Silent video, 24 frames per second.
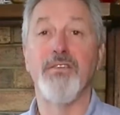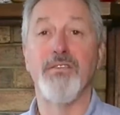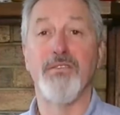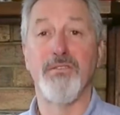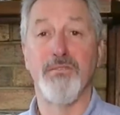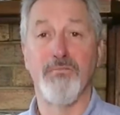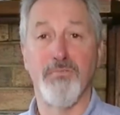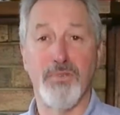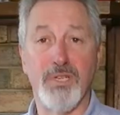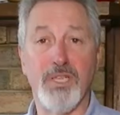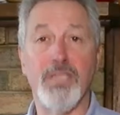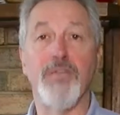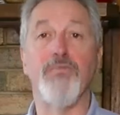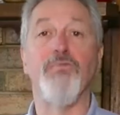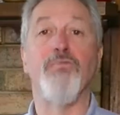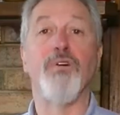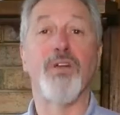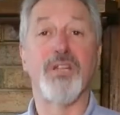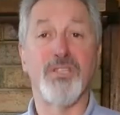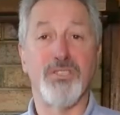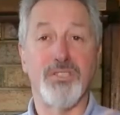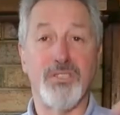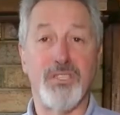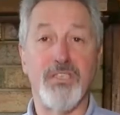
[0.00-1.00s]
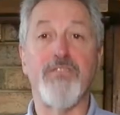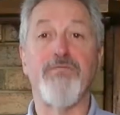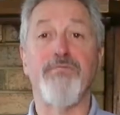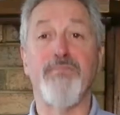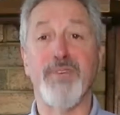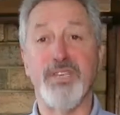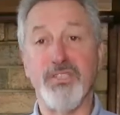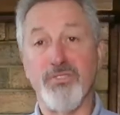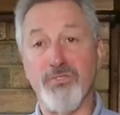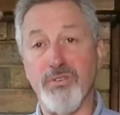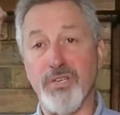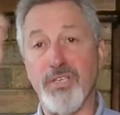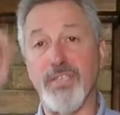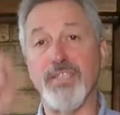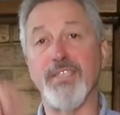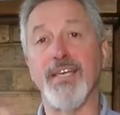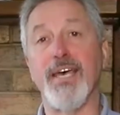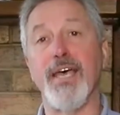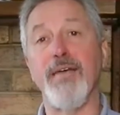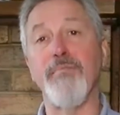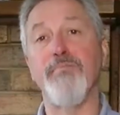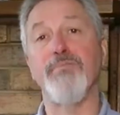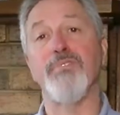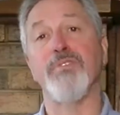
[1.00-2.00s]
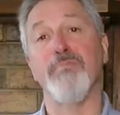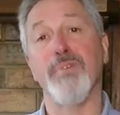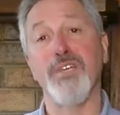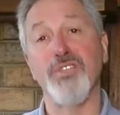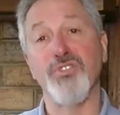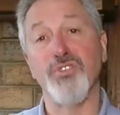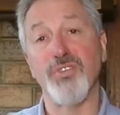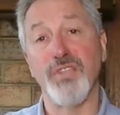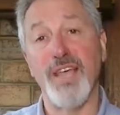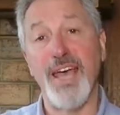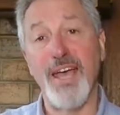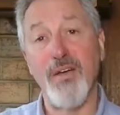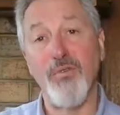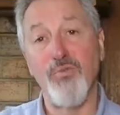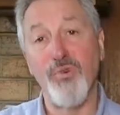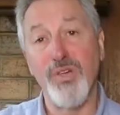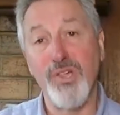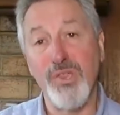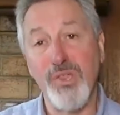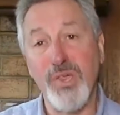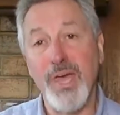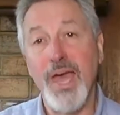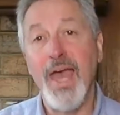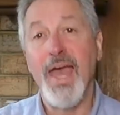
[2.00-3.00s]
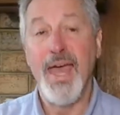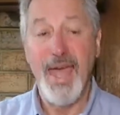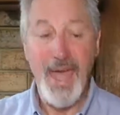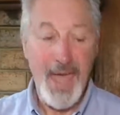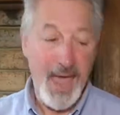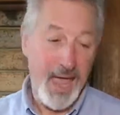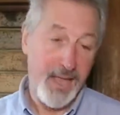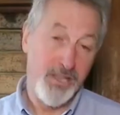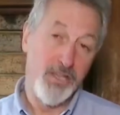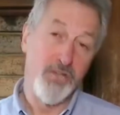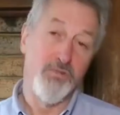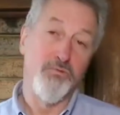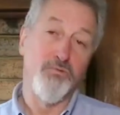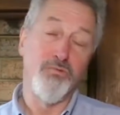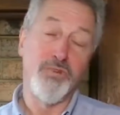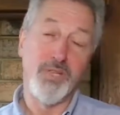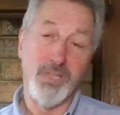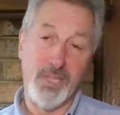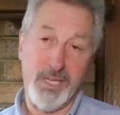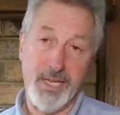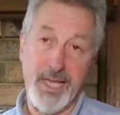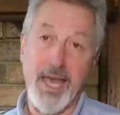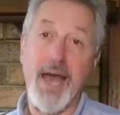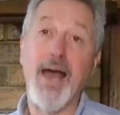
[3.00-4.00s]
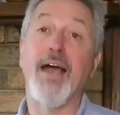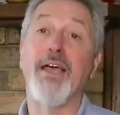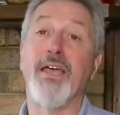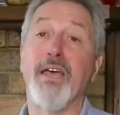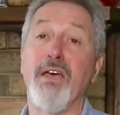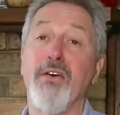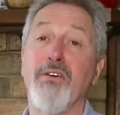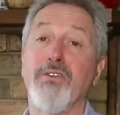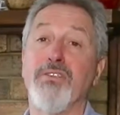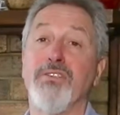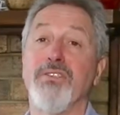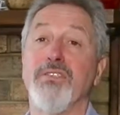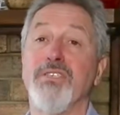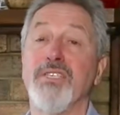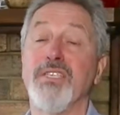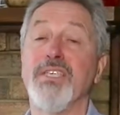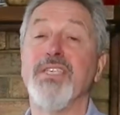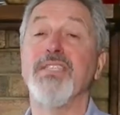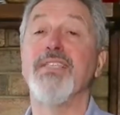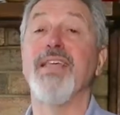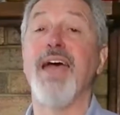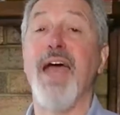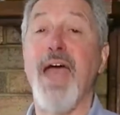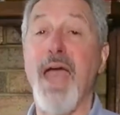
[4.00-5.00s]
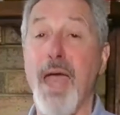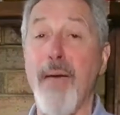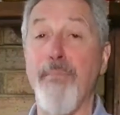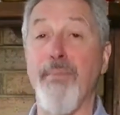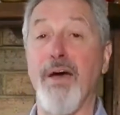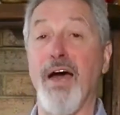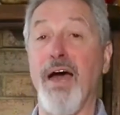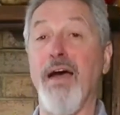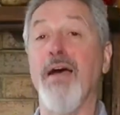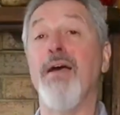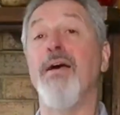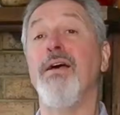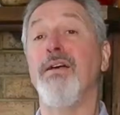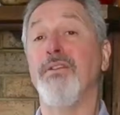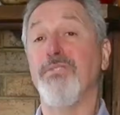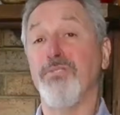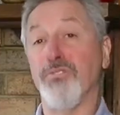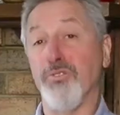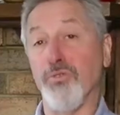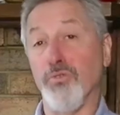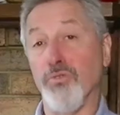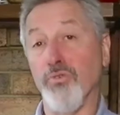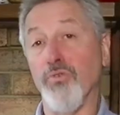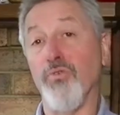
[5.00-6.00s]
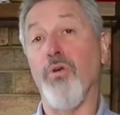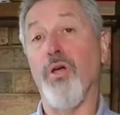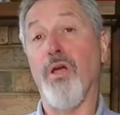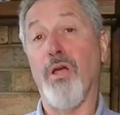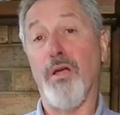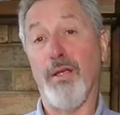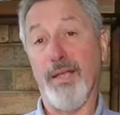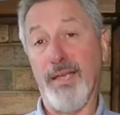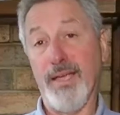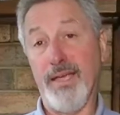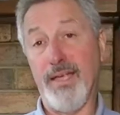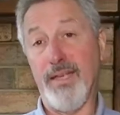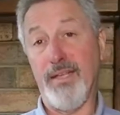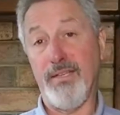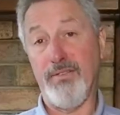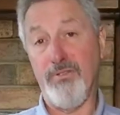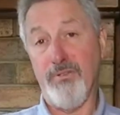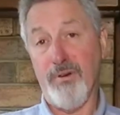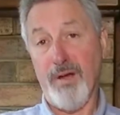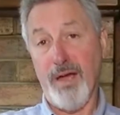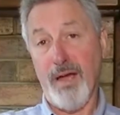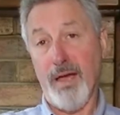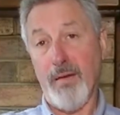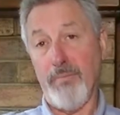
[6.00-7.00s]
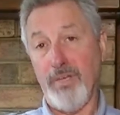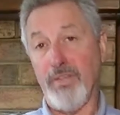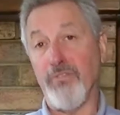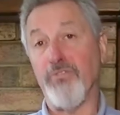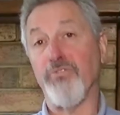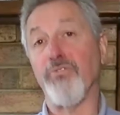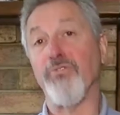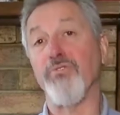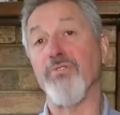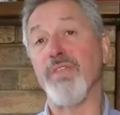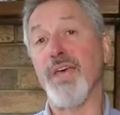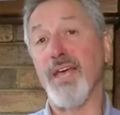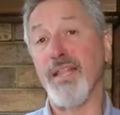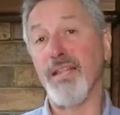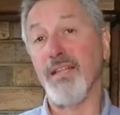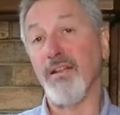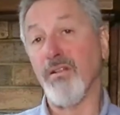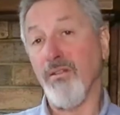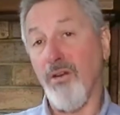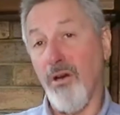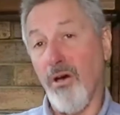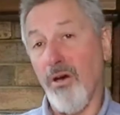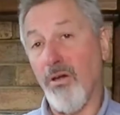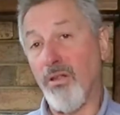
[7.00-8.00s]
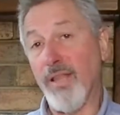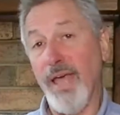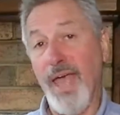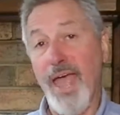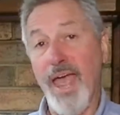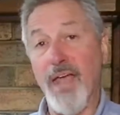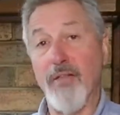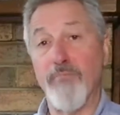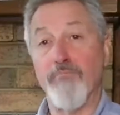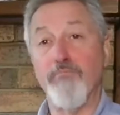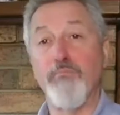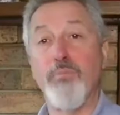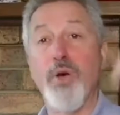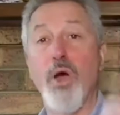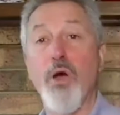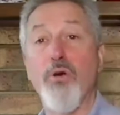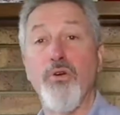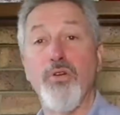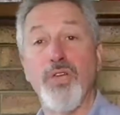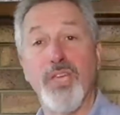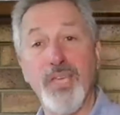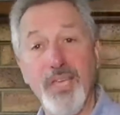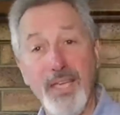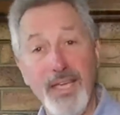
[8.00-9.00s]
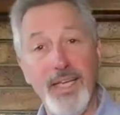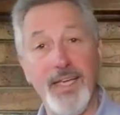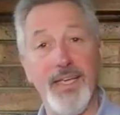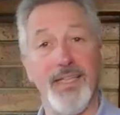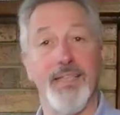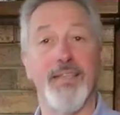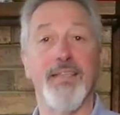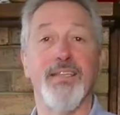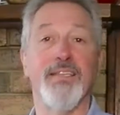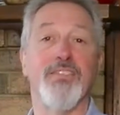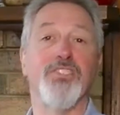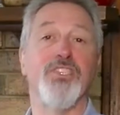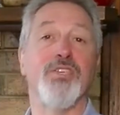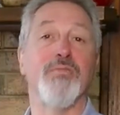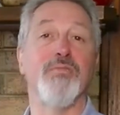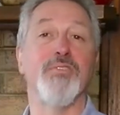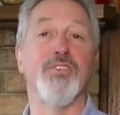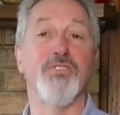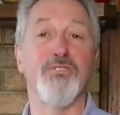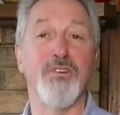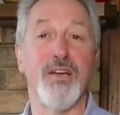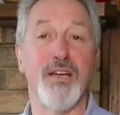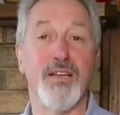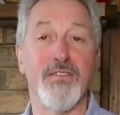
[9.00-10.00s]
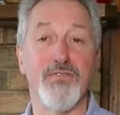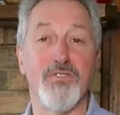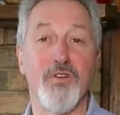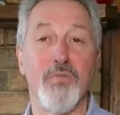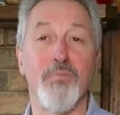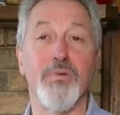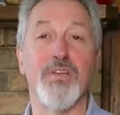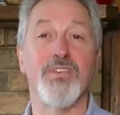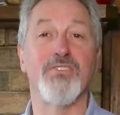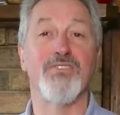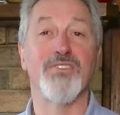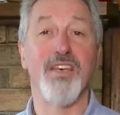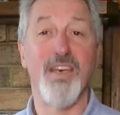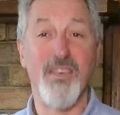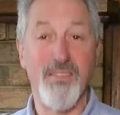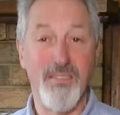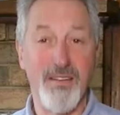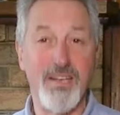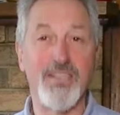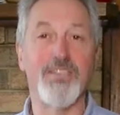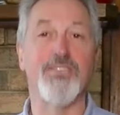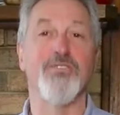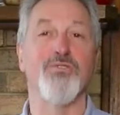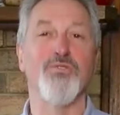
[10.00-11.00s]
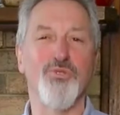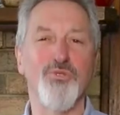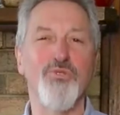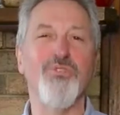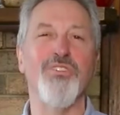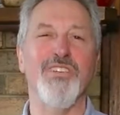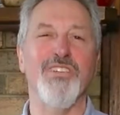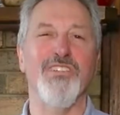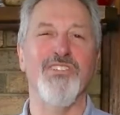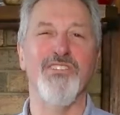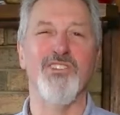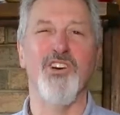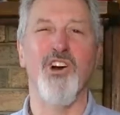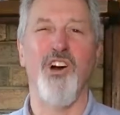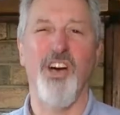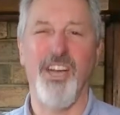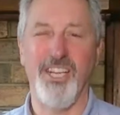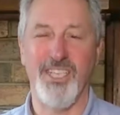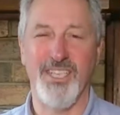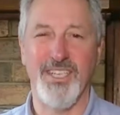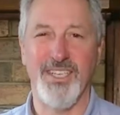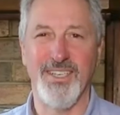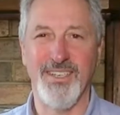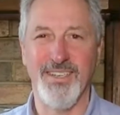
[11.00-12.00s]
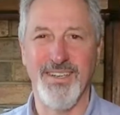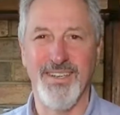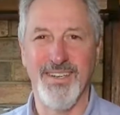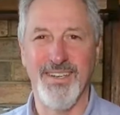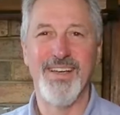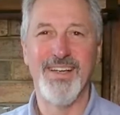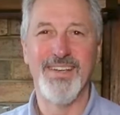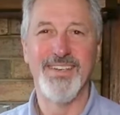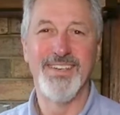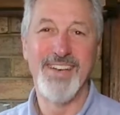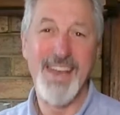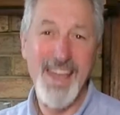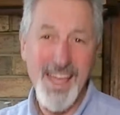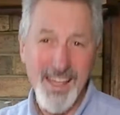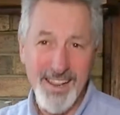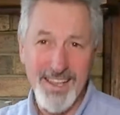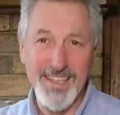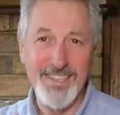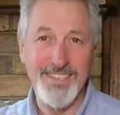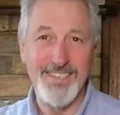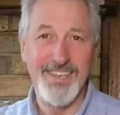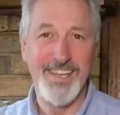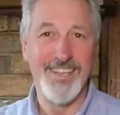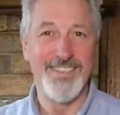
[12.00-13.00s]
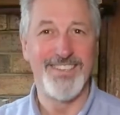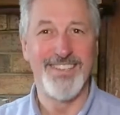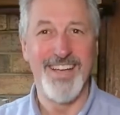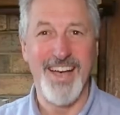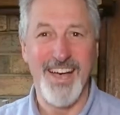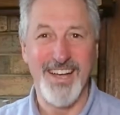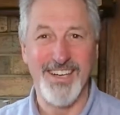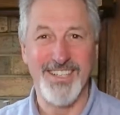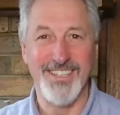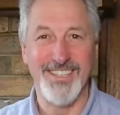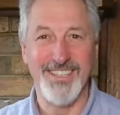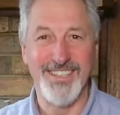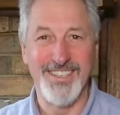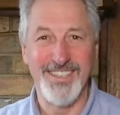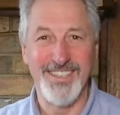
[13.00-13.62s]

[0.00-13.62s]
You really want a stiff measuring tape to measure that with, and you really are going to need the hammer to get your arm in through that little hole and poke in the Chimney Draught Stopper so that it's good and tight. Now let's get started.